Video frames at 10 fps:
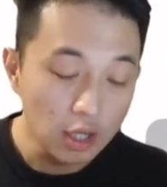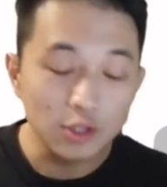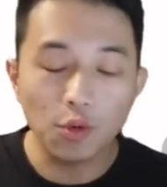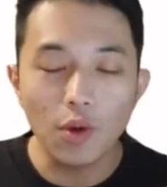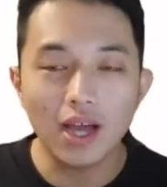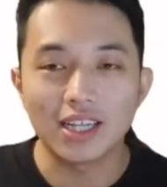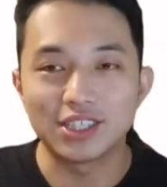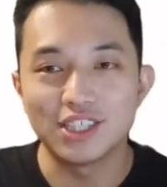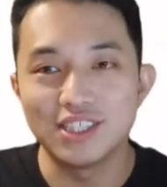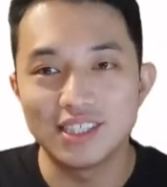So what are the
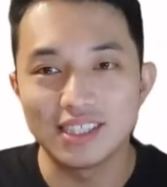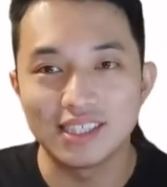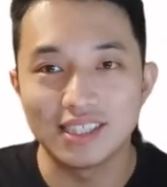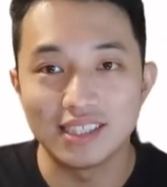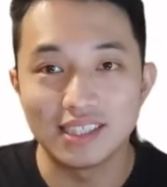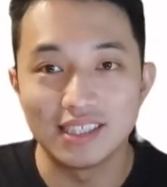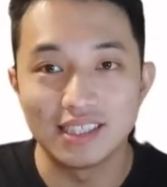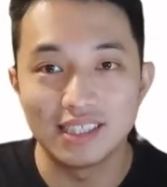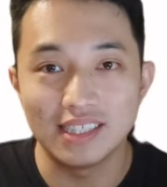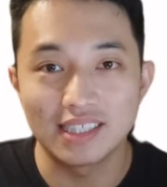changes
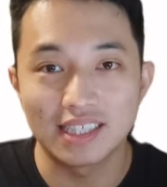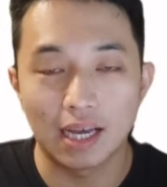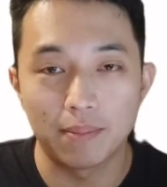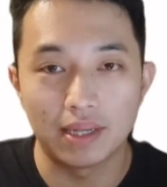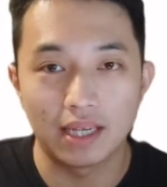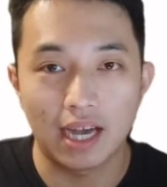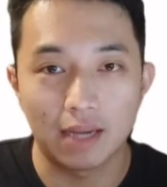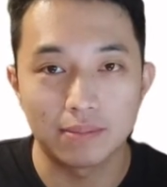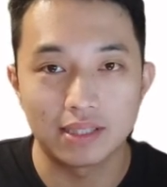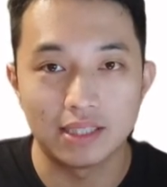in these coming
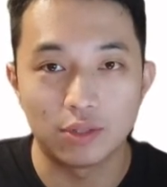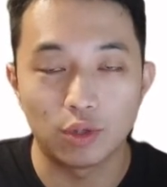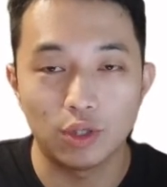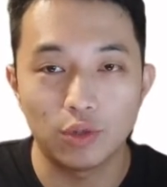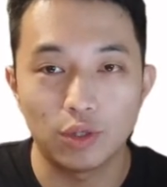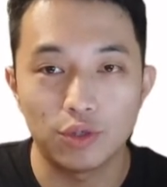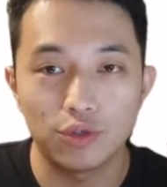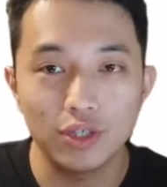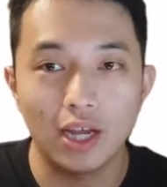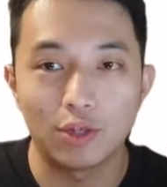hikes in
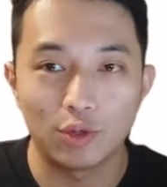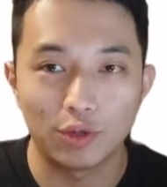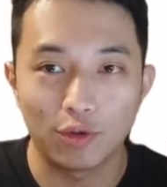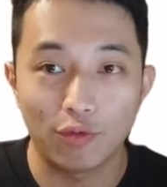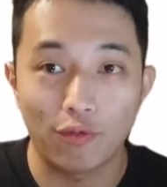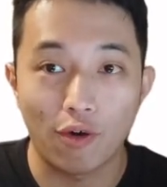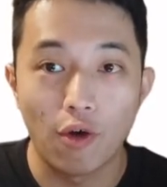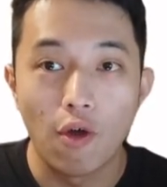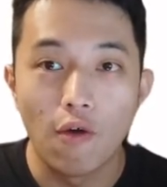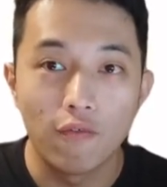2023 and 2024?
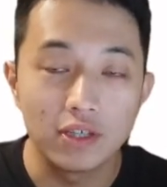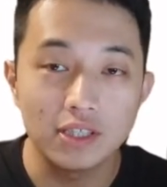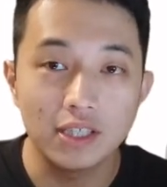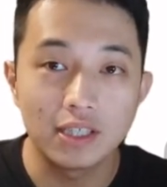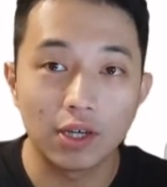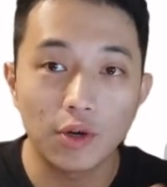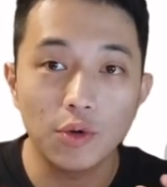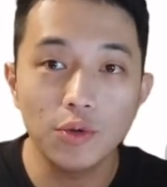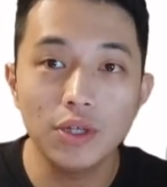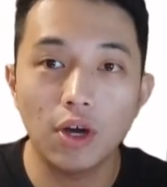Firstly, the
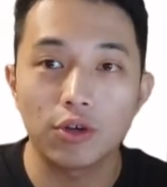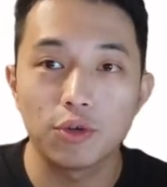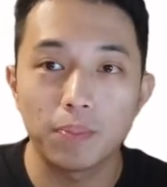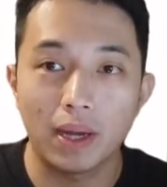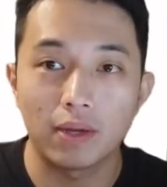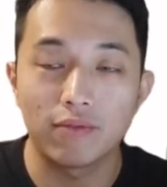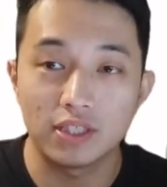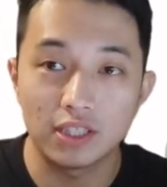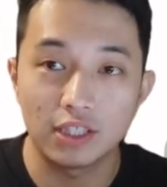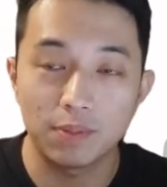owner-occupied
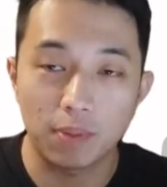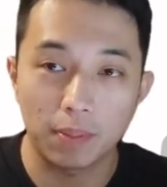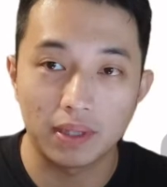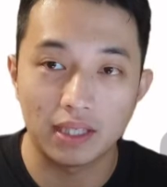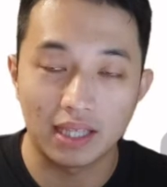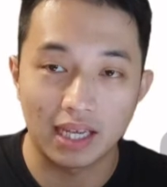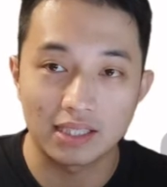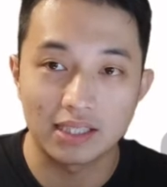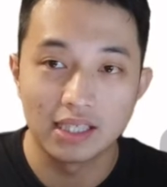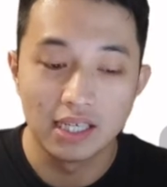residential property
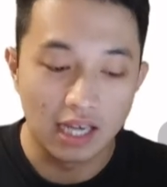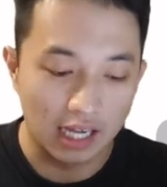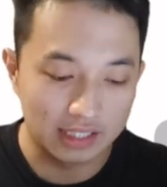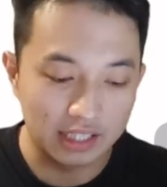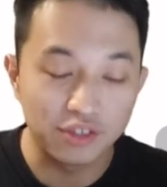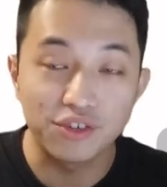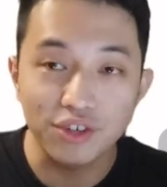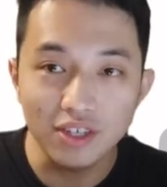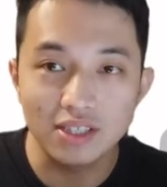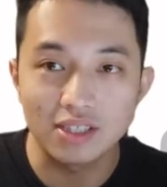tax has
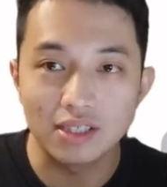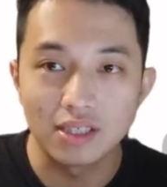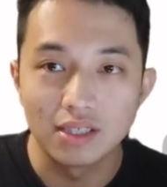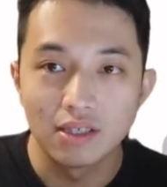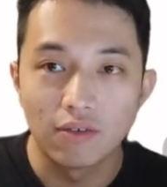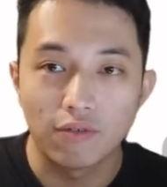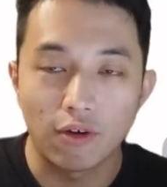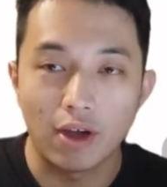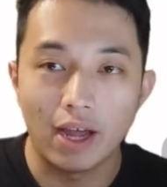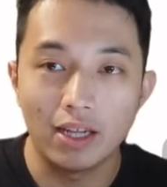increased
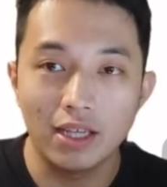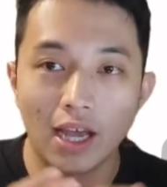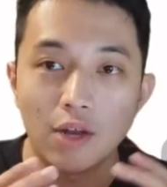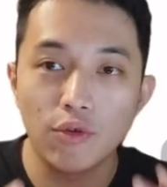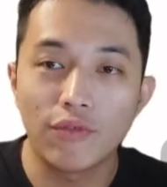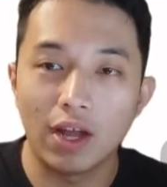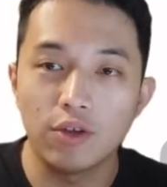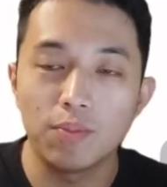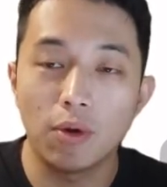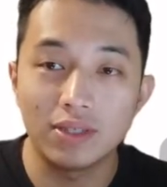for any annual
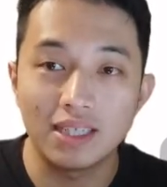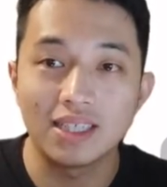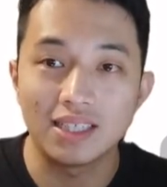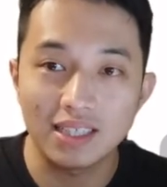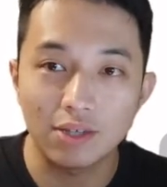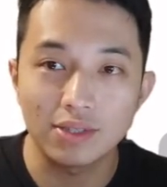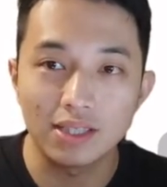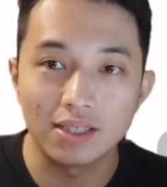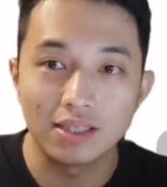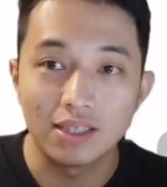value more than $30,000.